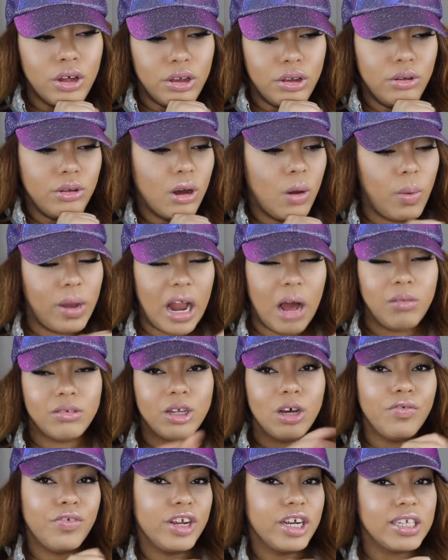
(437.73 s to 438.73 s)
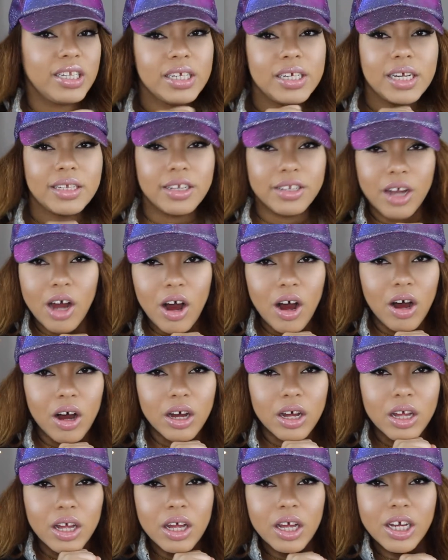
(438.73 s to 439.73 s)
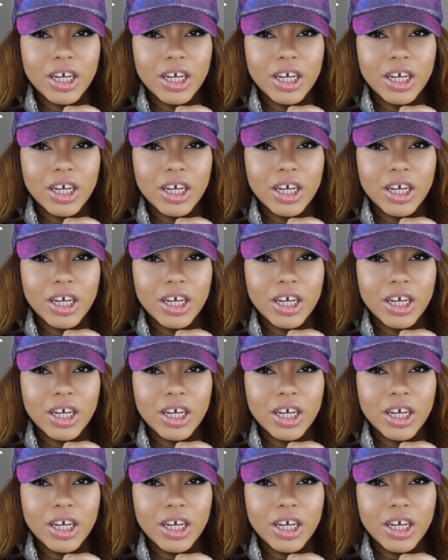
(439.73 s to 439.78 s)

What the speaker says: you know, when I was over here sick of the dog,